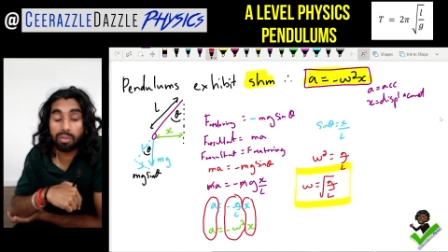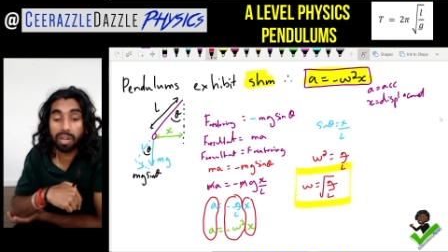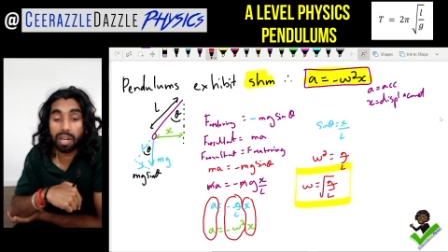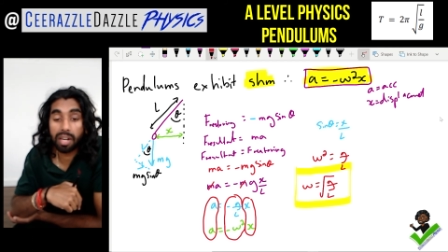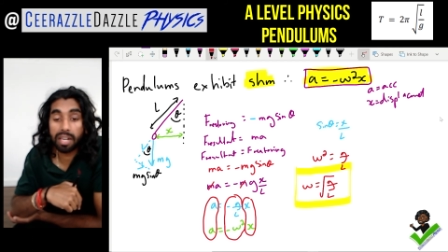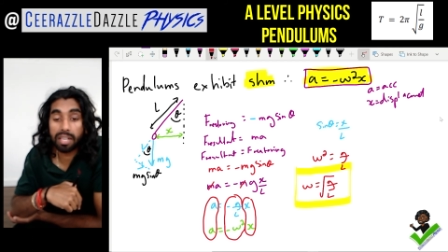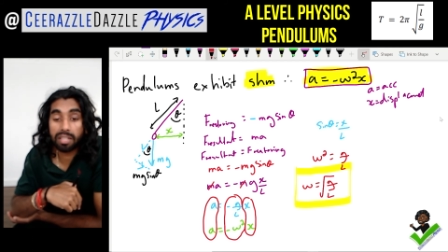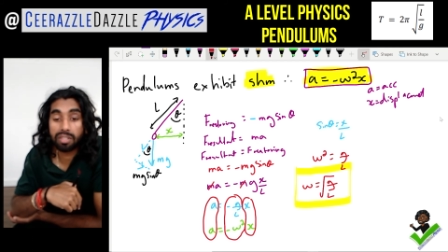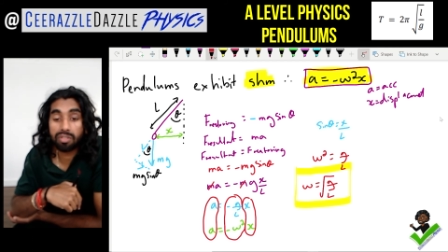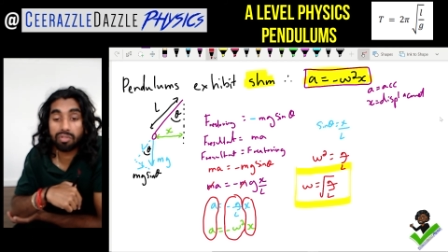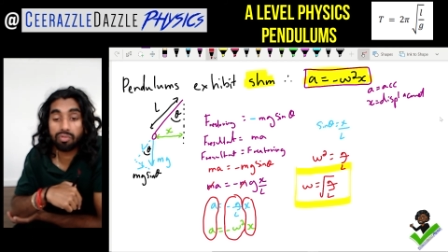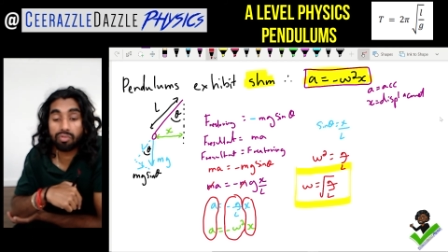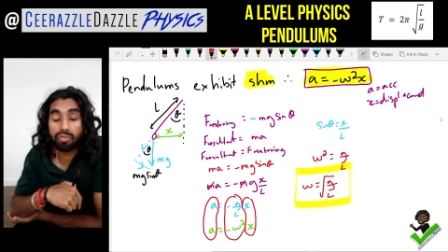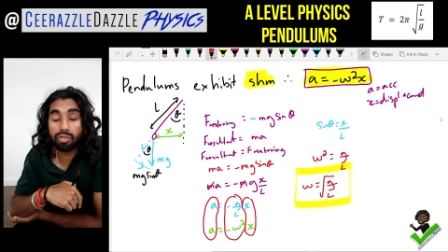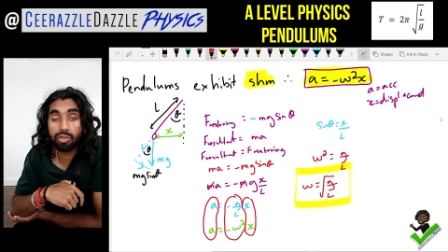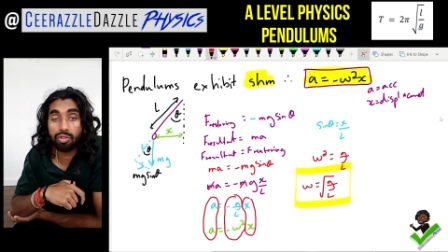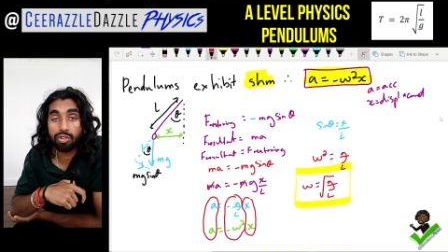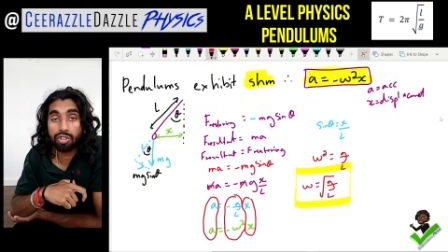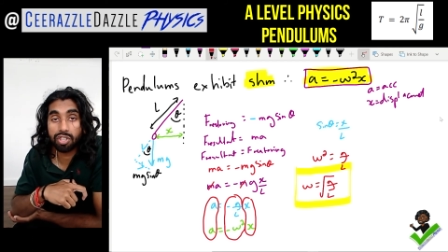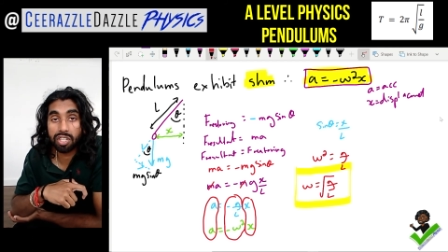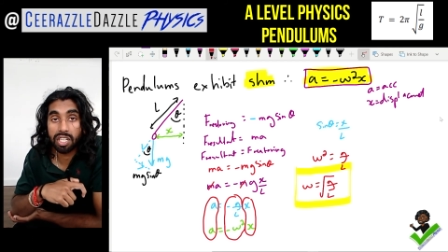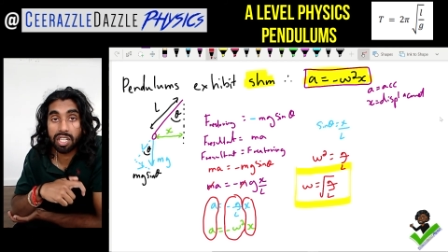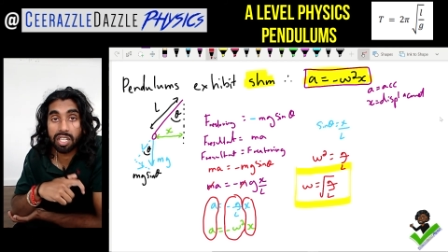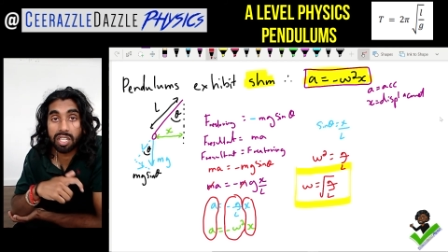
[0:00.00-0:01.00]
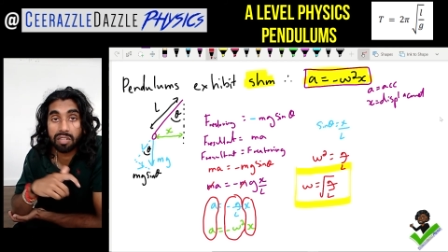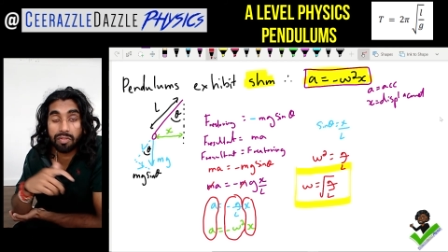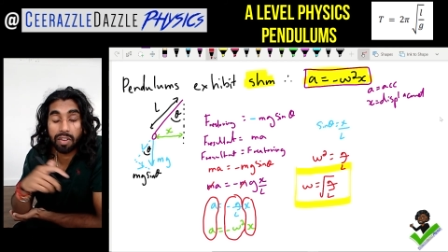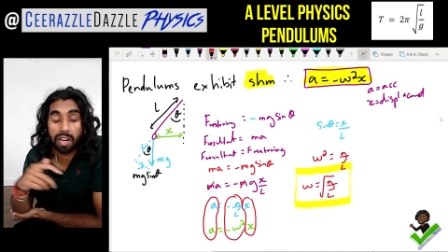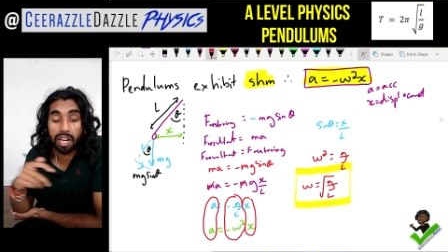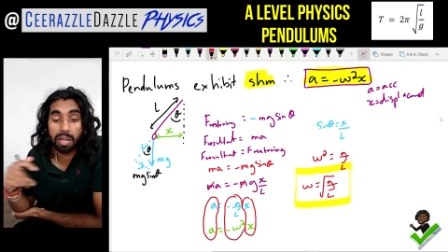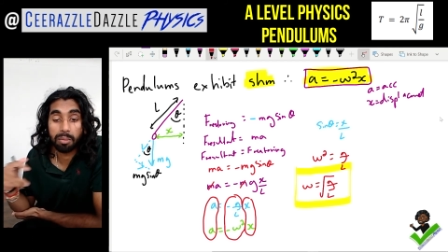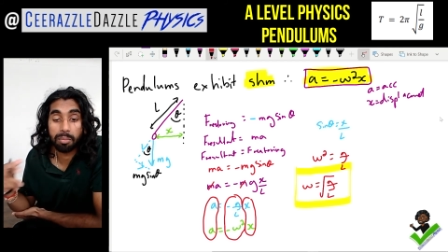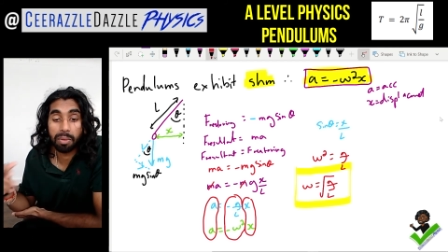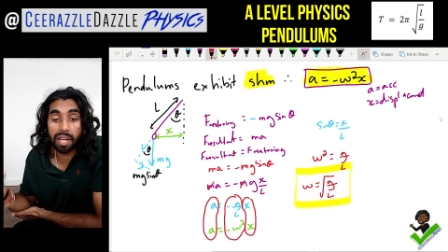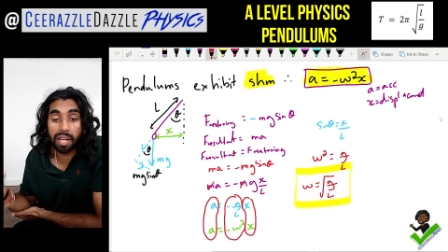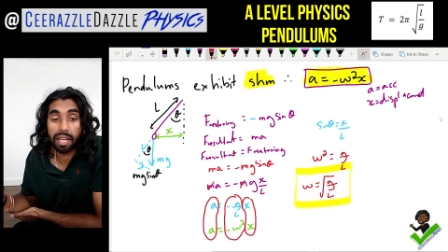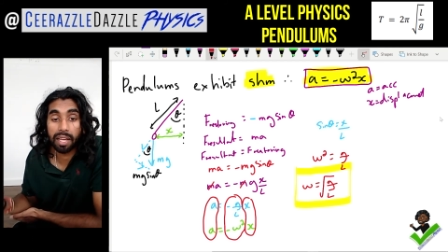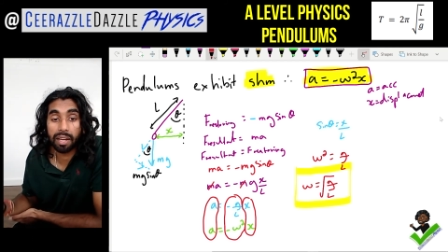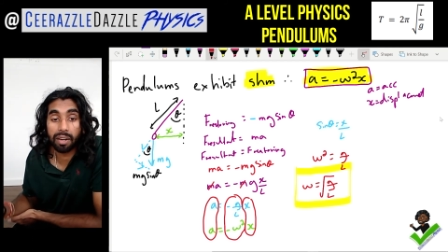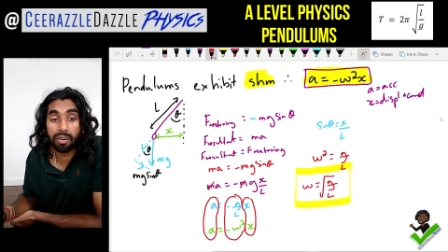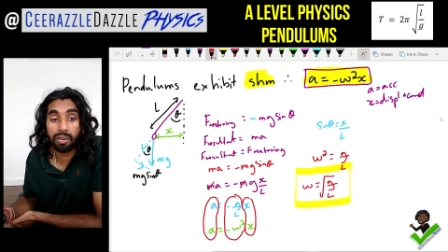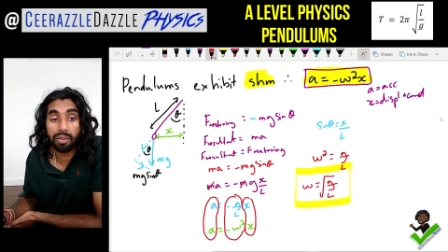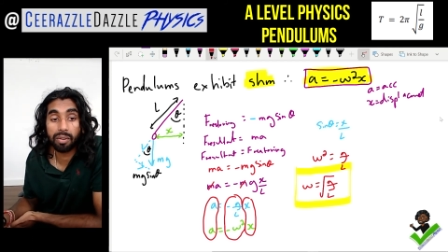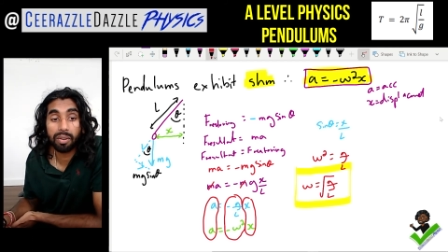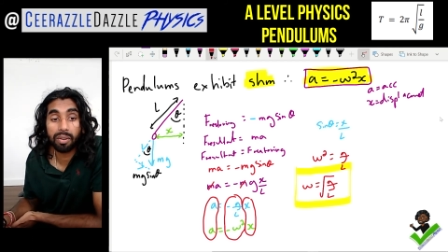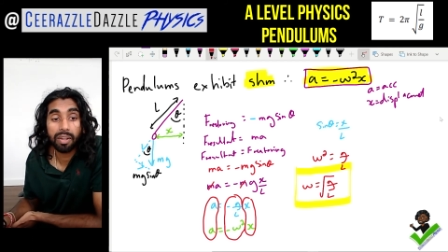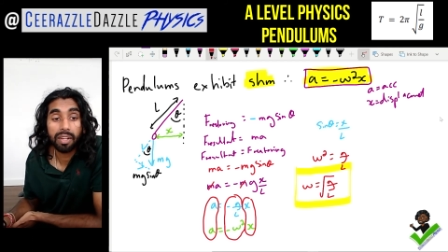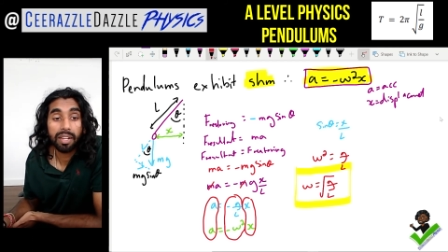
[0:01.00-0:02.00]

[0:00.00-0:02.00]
guys, root g divided by L.